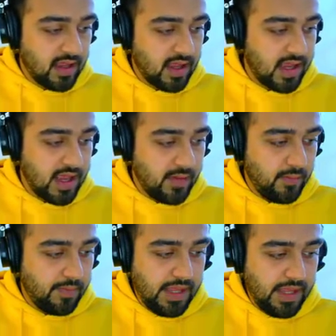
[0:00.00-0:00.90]
A
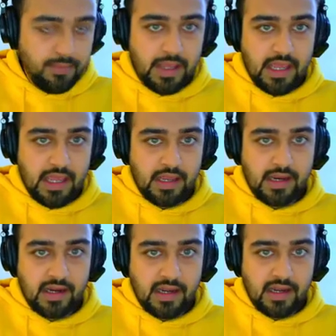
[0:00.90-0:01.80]
B B
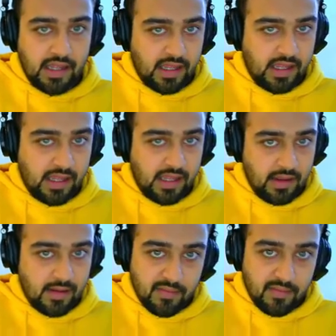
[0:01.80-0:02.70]
D E
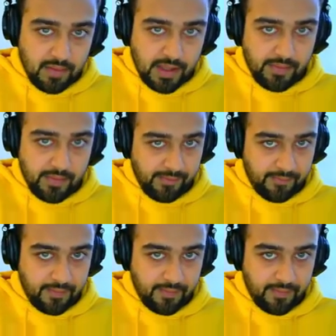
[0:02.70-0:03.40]
B B.